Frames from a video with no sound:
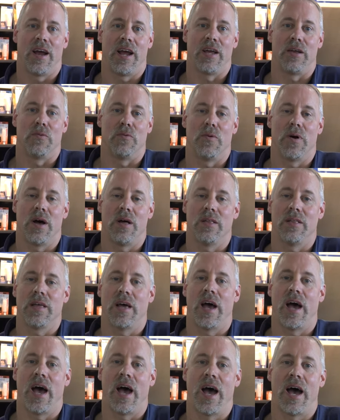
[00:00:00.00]
right, well,
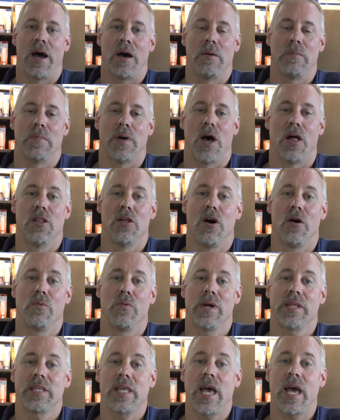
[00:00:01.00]
um, along
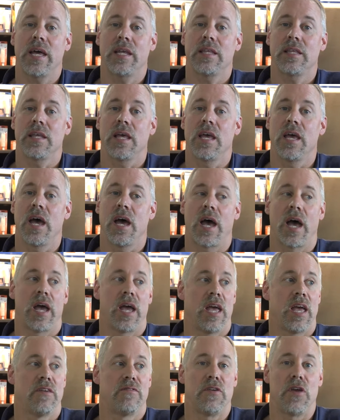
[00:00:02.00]
with that, uh,
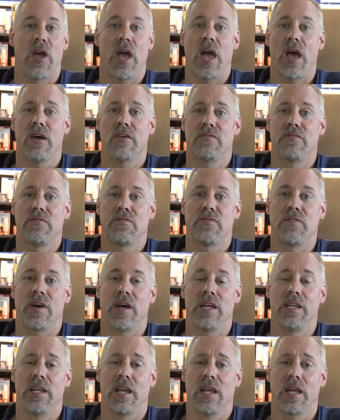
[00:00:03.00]
if you have
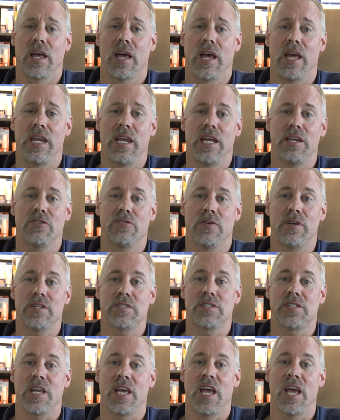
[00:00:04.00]
an, an
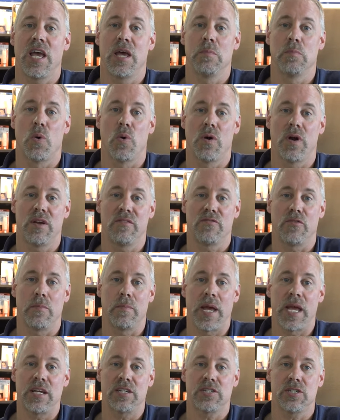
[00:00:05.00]
interest and in more
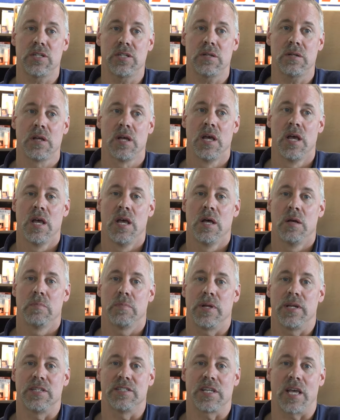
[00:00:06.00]
information,
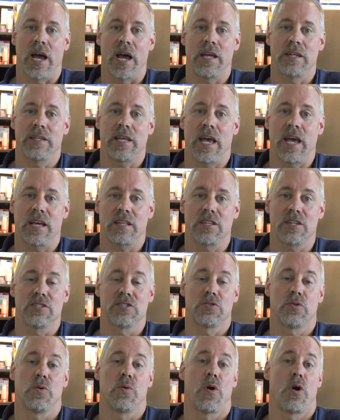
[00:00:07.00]
please contact us
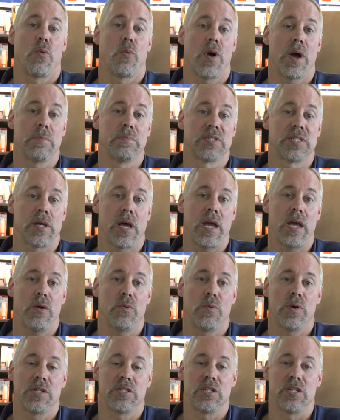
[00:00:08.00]
through our website,
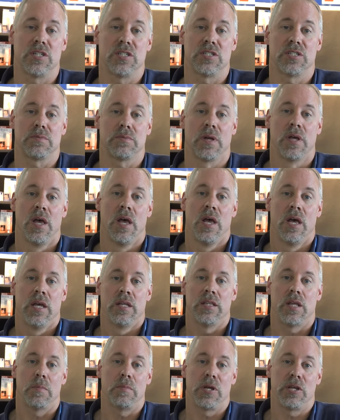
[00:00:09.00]
which is
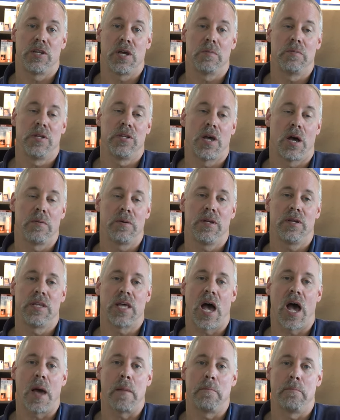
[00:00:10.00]

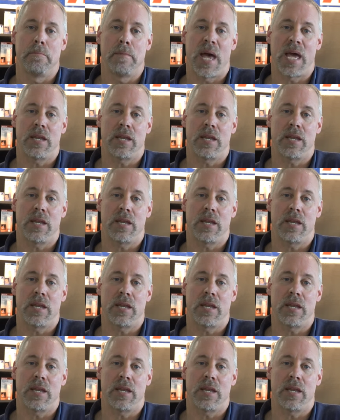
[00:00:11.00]
www.met-all.com